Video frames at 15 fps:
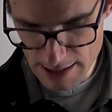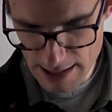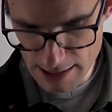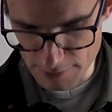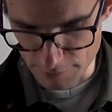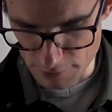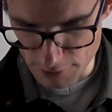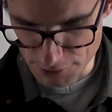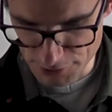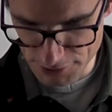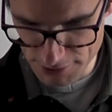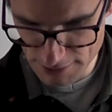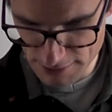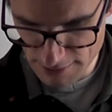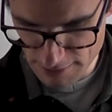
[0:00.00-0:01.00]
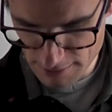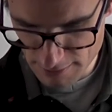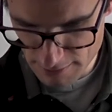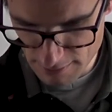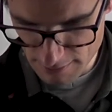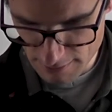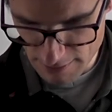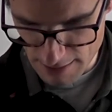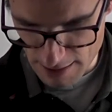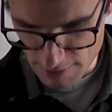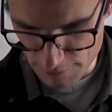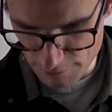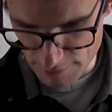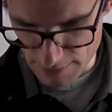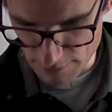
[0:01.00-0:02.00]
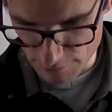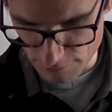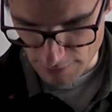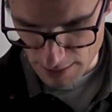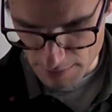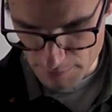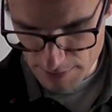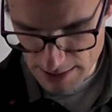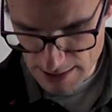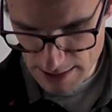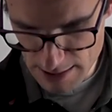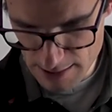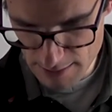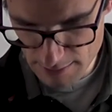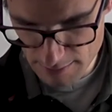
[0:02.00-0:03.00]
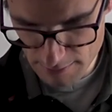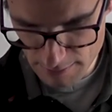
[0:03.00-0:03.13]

equals f at phi B,